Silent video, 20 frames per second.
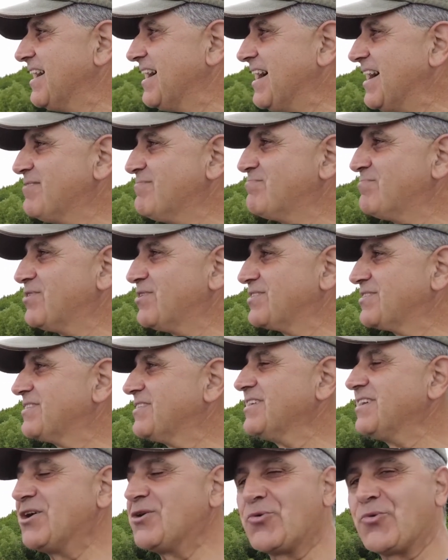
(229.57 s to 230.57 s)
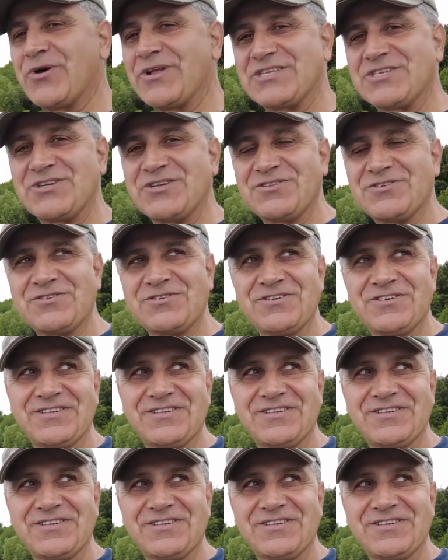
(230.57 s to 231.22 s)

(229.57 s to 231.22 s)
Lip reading: I bought a wetsuit